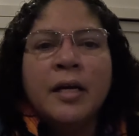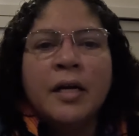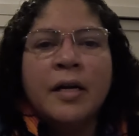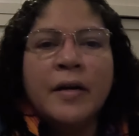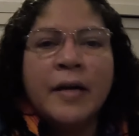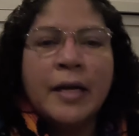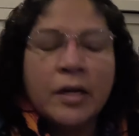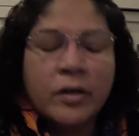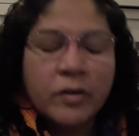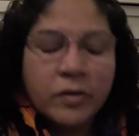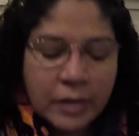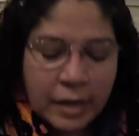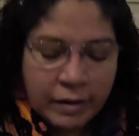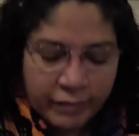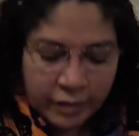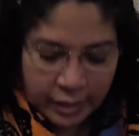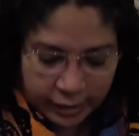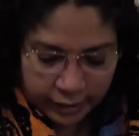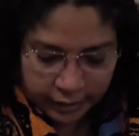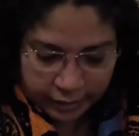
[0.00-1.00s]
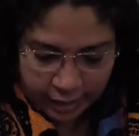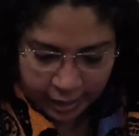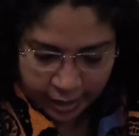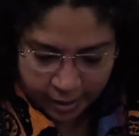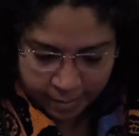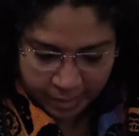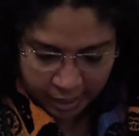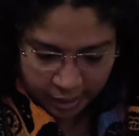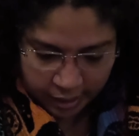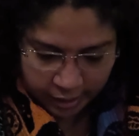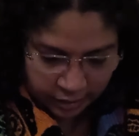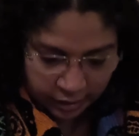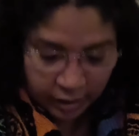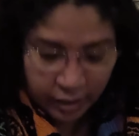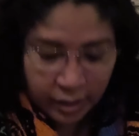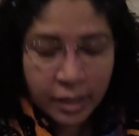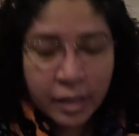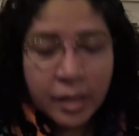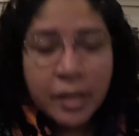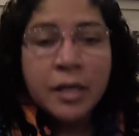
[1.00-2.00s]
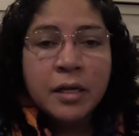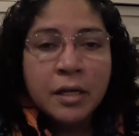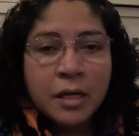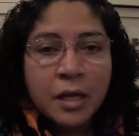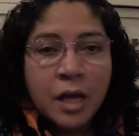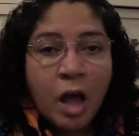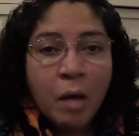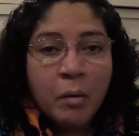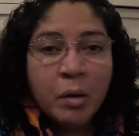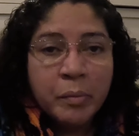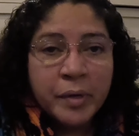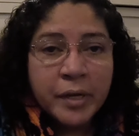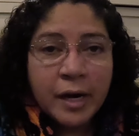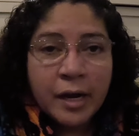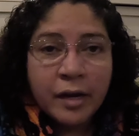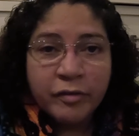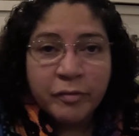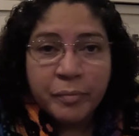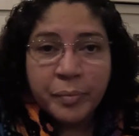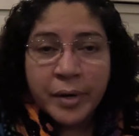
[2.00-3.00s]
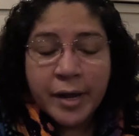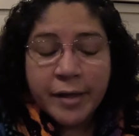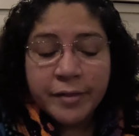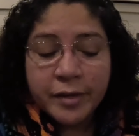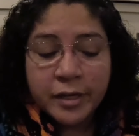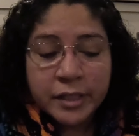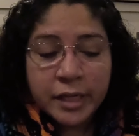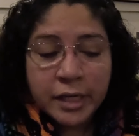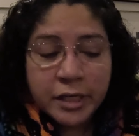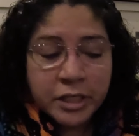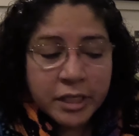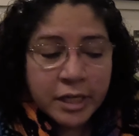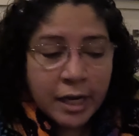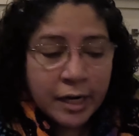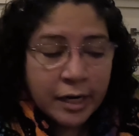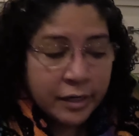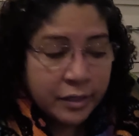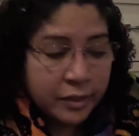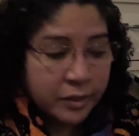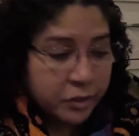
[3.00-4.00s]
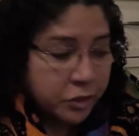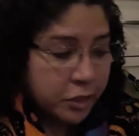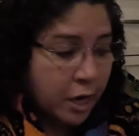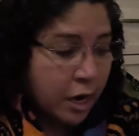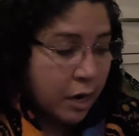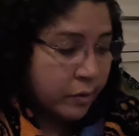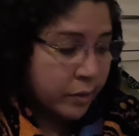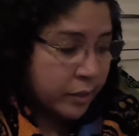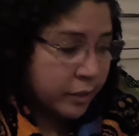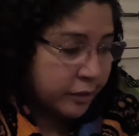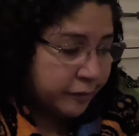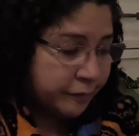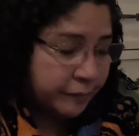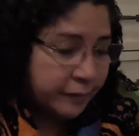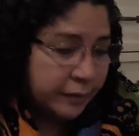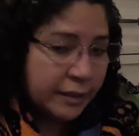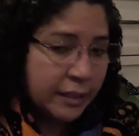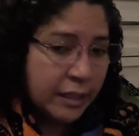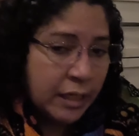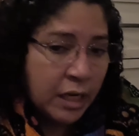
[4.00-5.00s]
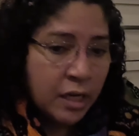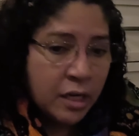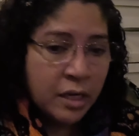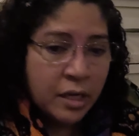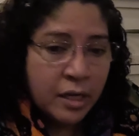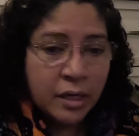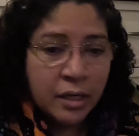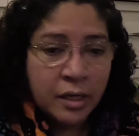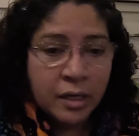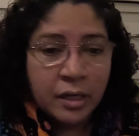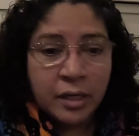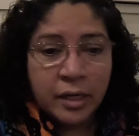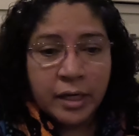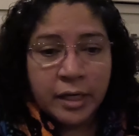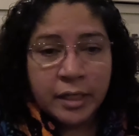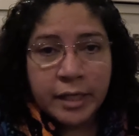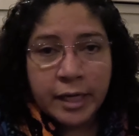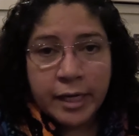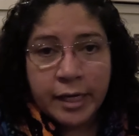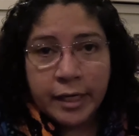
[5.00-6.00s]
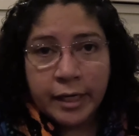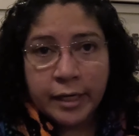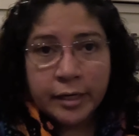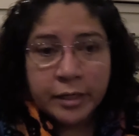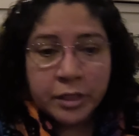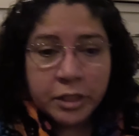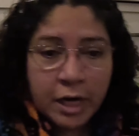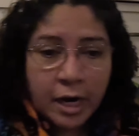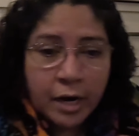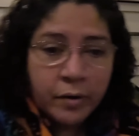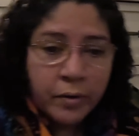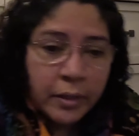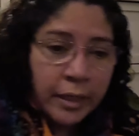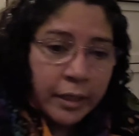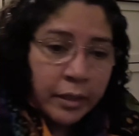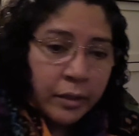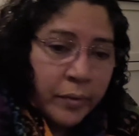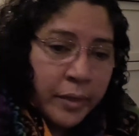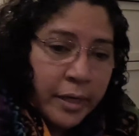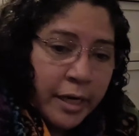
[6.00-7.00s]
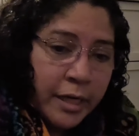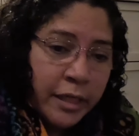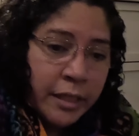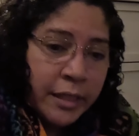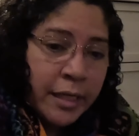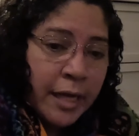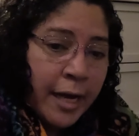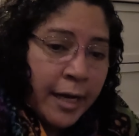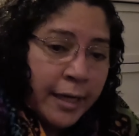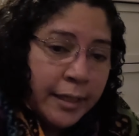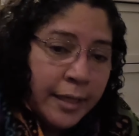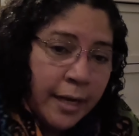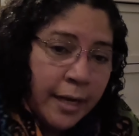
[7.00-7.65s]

Alright, I don't have a lot of time. I'm a bit out of breath because I just got out of the shower. And taking a shower like the one I just had,